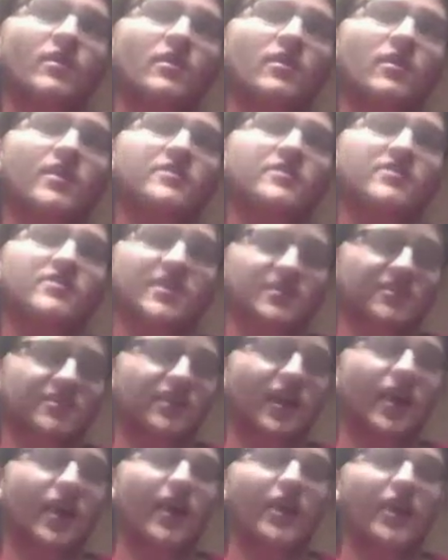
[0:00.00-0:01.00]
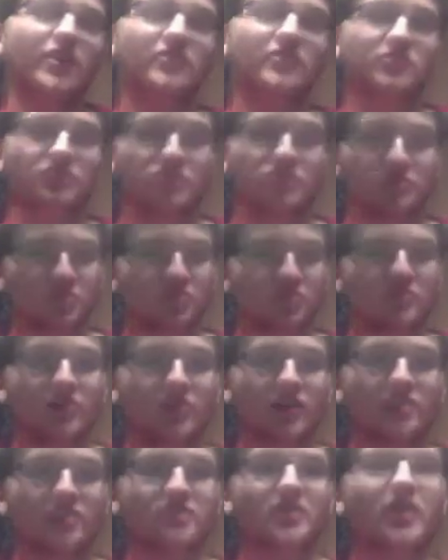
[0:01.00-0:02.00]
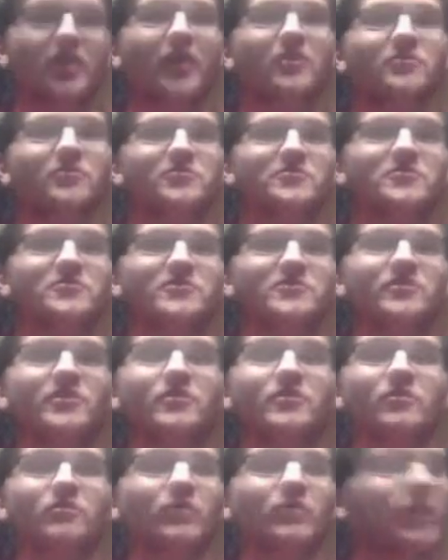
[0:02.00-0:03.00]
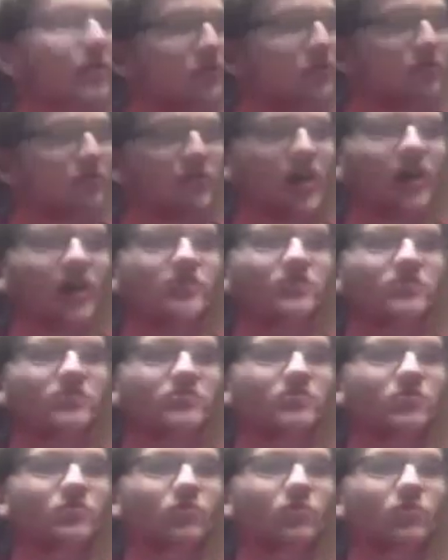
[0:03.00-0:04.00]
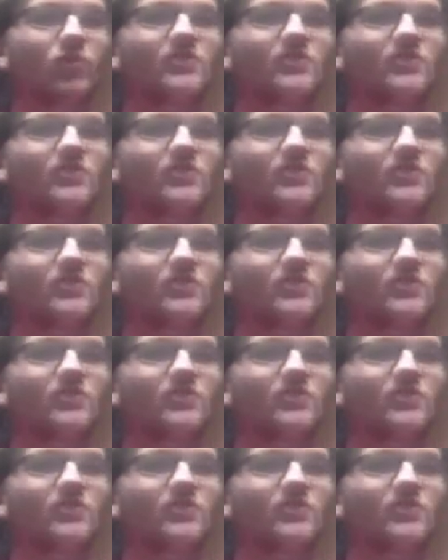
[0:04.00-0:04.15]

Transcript: a season high 2 touchdowns, where Aaron Rodgers was